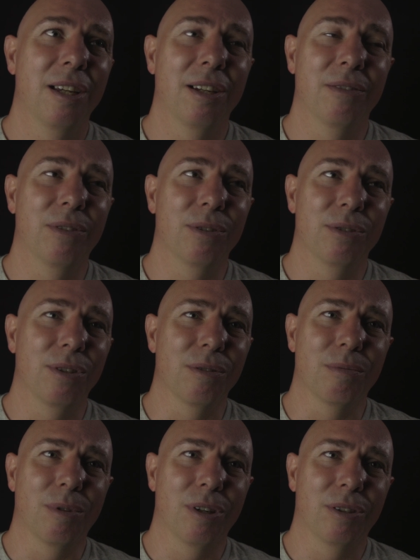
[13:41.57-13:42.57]
It feels that the
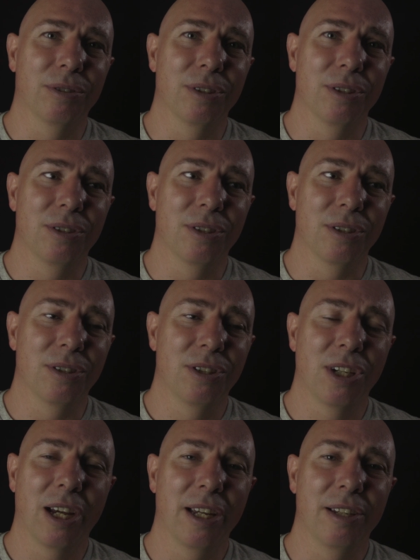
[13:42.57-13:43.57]
world has just
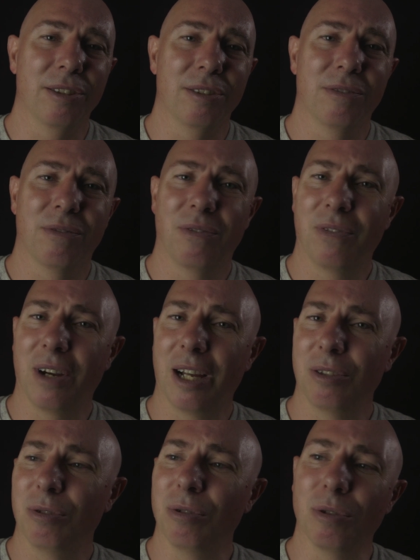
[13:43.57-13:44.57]
changed
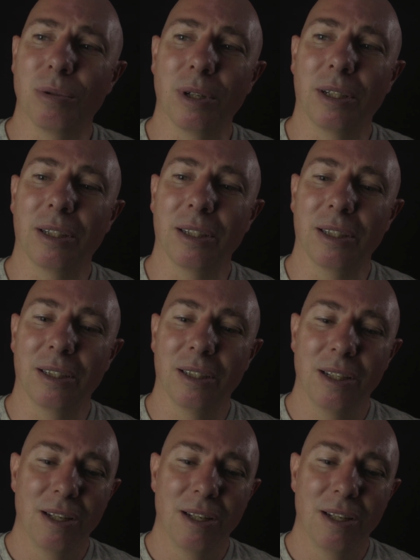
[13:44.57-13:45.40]
far too quickly